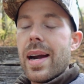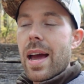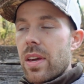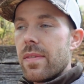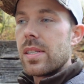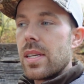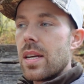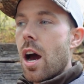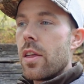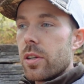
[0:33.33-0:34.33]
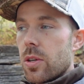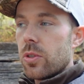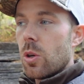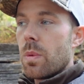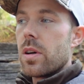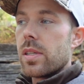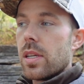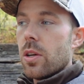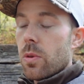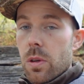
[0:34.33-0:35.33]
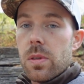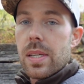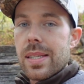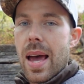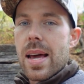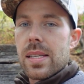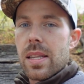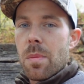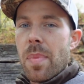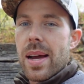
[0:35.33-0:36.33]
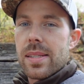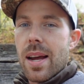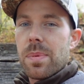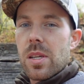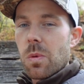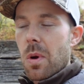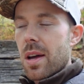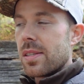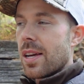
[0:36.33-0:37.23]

And I've even seen other YouTubers who use these as their backstops as well.